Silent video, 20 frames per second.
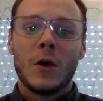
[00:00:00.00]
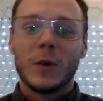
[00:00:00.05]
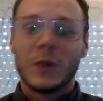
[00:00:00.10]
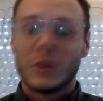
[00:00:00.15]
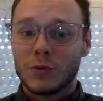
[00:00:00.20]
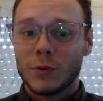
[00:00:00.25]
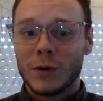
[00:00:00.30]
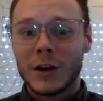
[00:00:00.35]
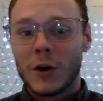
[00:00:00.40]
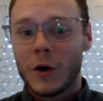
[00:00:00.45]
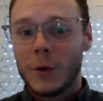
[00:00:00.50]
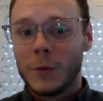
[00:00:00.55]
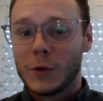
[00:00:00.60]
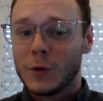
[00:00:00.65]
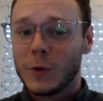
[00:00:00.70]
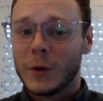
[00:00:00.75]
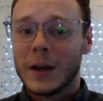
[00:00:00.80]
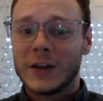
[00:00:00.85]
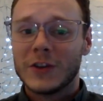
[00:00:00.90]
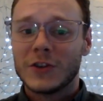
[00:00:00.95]
We truly
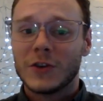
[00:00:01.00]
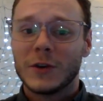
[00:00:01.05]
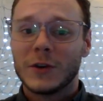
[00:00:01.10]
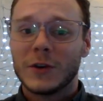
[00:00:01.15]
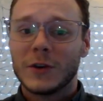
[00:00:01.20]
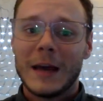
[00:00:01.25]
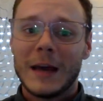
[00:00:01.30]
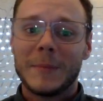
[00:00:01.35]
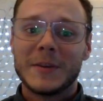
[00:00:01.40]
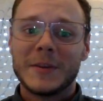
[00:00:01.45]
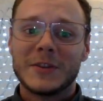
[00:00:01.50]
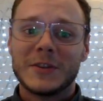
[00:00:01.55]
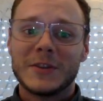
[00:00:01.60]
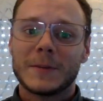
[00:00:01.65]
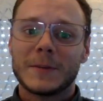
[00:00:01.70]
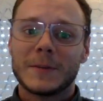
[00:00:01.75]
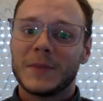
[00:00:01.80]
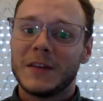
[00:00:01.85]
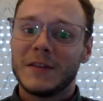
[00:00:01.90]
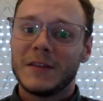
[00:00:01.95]
hope you will enjoy the
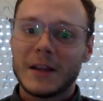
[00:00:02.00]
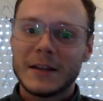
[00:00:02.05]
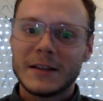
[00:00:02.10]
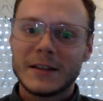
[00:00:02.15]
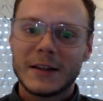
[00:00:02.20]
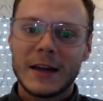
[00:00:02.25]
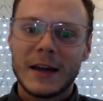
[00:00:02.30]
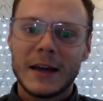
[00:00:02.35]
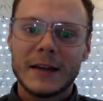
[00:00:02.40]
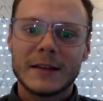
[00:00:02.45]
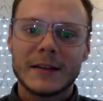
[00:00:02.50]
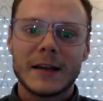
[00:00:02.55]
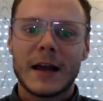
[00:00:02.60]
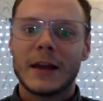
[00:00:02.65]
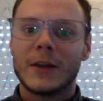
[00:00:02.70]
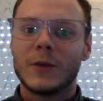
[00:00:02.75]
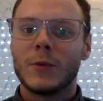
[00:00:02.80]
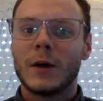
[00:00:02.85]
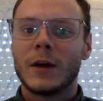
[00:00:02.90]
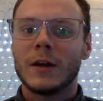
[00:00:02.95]
episode. If that is the case,
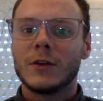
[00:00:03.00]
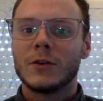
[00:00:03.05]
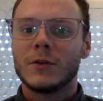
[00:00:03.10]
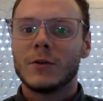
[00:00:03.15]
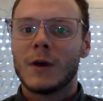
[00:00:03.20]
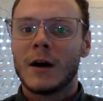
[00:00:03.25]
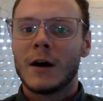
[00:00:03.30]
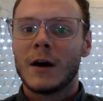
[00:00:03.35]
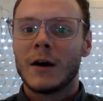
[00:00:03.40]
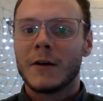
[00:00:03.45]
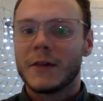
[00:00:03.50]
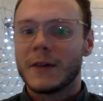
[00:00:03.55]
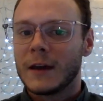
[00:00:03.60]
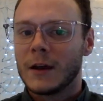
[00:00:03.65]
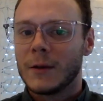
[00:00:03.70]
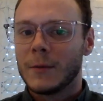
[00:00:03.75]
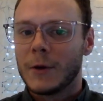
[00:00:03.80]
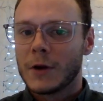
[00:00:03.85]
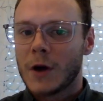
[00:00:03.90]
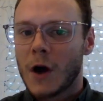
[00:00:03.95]
and when you are
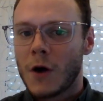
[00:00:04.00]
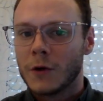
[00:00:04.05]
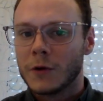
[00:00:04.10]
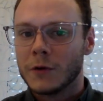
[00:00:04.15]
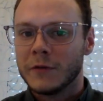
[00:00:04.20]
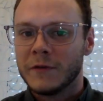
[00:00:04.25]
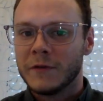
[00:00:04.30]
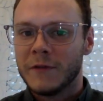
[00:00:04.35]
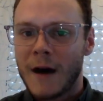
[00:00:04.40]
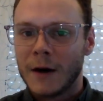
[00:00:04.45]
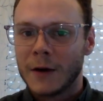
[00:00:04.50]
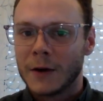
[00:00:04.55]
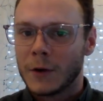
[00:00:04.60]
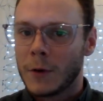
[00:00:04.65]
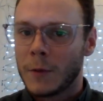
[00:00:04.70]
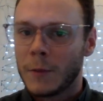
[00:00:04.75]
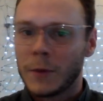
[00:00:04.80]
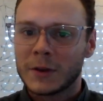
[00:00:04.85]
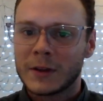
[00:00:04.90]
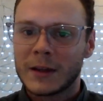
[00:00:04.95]
thinking about how you found
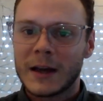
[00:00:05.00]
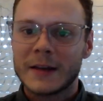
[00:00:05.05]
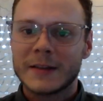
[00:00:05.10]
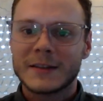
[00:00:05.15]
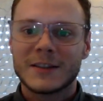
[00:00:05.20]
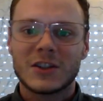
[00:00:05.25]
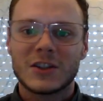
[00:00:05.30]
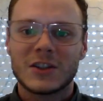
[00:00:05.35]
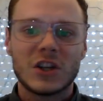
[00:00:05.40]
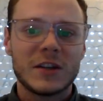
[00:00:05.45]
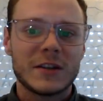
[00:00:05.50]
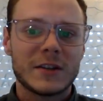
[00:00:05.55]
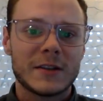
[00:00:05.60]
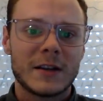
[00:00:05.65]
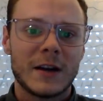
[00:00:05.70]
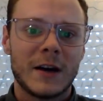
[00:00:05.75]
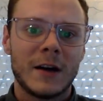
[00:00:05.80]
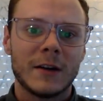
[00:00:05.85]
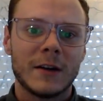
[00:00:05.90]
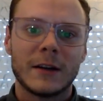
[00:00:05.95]
our podcast,
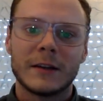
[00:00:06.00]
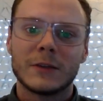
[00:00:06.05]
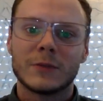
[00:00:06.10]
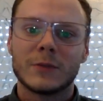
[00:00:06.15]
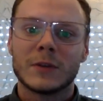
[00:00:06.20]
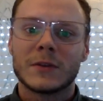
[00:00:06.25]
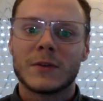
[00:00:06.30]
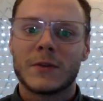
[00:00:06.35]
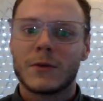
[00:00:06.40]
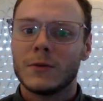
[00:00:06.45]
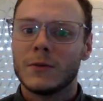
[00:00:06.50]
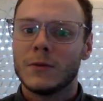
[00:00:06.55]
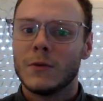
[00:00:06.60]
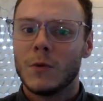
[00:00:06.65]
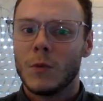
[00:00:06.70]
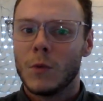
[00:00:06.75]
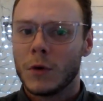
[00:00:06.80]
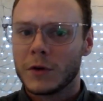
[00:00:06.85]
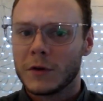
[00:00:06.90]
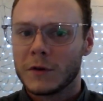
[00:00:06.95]
chances are that it was
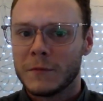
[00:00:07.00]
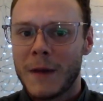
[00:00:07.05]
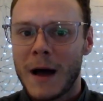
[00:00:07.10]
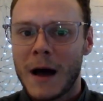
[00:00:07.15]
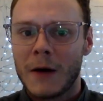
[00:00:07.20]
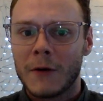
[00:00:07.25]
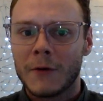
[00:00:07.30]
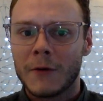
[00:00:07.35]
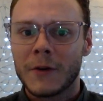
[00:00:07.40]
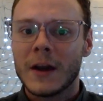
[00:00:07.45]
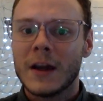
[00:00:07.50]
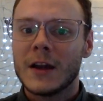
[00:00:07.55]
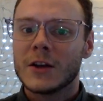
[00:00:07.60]
through word of mouth,